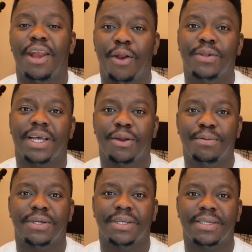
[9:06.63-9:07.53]
not an
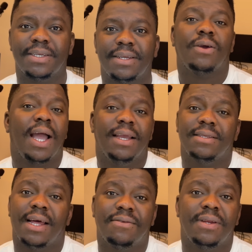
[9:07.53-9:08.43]
option so, guys,
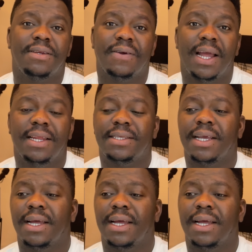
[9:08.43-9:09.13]
that's really the reality.